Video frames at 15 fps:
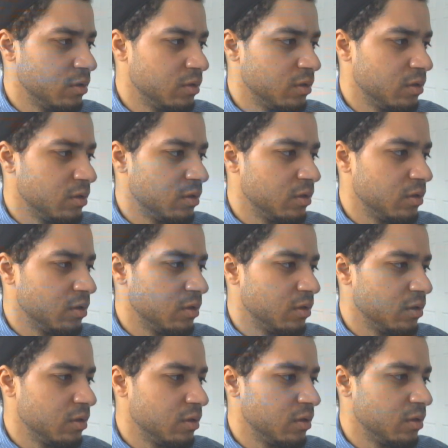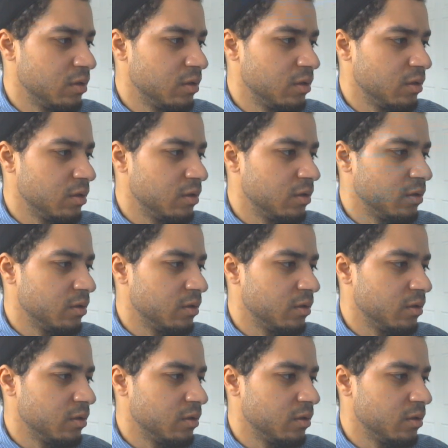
(silence)